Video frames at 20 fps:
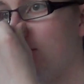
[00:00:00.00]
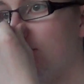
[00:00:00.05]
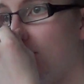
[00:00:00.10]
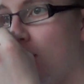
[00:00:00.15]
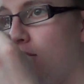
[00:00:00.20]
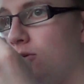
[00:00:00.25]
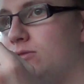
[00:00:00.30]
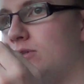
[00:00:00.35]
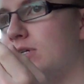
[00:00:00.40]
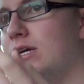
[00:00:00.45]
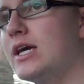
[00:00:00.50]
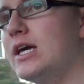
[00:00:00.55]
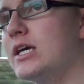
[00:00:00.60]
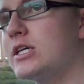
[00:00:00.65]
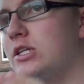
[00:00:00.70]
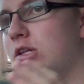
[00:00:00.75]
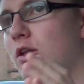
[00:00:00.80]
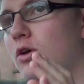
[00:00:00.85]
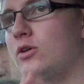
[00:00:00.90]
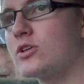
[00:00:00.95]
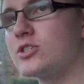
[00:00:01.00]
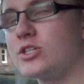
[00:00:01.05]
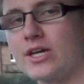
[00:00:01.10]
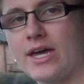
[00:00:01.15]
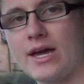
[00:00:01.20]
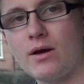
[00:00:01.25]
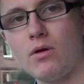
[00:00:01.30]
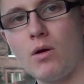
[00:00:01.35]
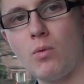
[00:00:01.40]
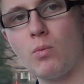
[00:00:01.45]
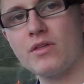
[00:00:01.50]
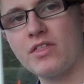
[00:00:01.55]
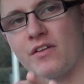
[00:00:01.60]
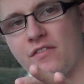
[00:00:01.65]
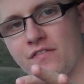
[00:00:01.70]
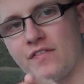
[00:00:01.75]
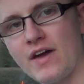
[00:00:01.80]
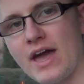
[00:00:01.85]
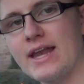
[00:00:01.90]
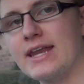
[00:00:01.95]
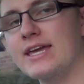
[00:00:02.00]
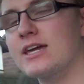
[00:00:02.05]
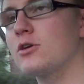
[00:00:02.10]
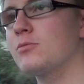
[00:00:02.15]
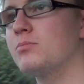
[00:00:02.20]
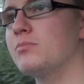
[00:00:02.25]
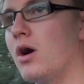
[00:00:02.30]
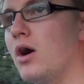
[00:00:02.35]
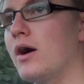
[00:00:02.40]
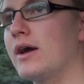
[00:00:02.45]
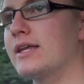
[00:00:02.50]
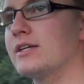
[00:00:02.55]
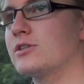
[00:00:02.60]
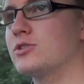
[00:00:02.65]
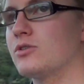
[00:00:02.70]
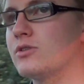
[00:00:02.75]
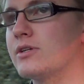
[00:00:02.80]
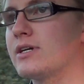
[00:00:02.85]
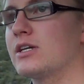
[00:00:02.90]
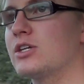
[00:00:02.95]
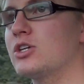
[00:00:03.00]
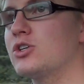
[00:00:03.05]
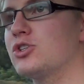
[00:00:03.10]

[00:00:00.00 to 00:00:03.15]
Don't. As long as you get one with a fairly good mileage on it,